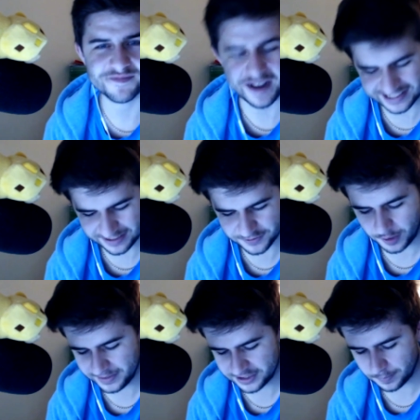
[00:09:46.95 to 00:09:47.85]
Imagine if
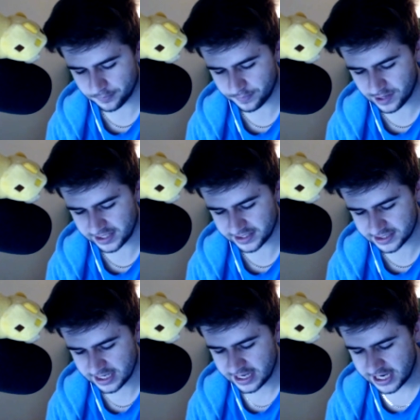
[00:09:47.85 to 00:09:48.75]
zombies drop
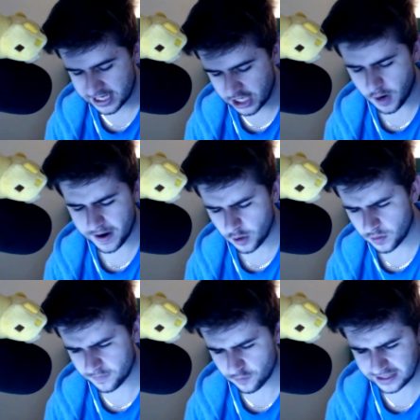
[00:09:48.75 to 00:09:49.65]
brains. No, I don't
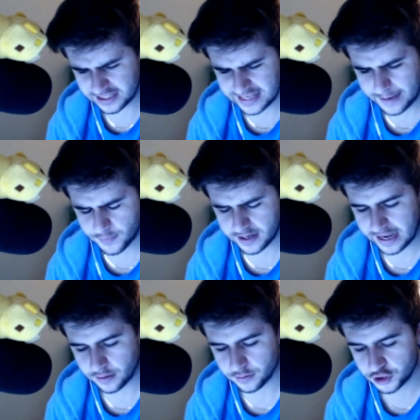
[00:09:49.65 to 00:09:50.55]
want to rate this app right
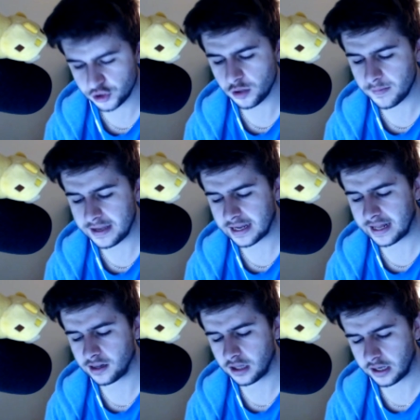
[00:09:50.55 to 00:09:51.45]
now. Do you make
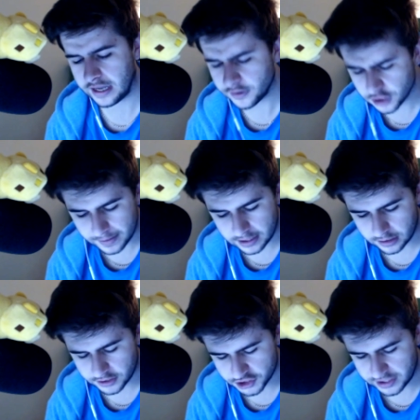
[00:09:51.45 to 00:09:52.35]
a lot? How do you make a
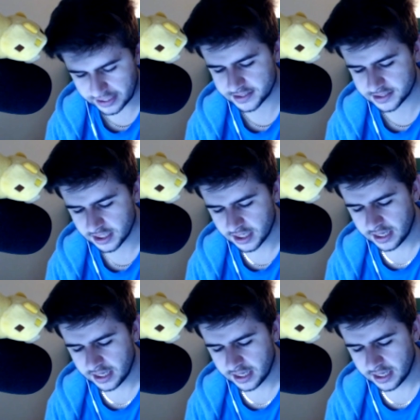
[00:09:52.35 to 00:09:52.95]
large chest?